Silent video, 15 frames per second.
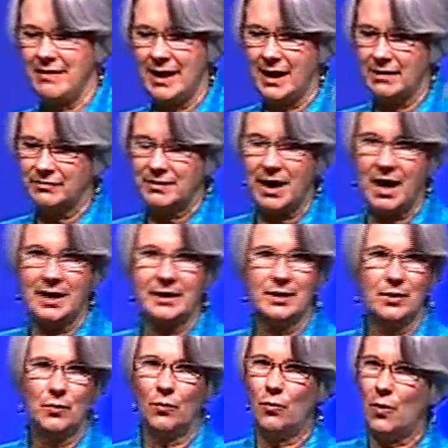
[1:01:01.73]
and then I've
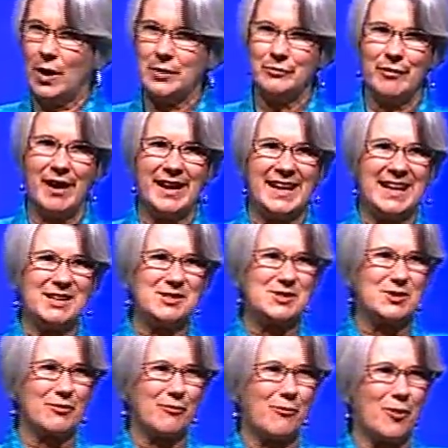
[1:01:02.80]
got one right
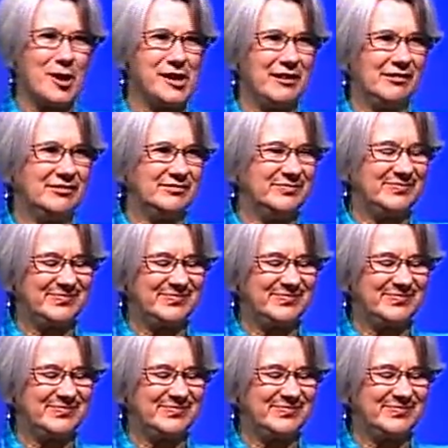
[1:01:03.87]
answer for you.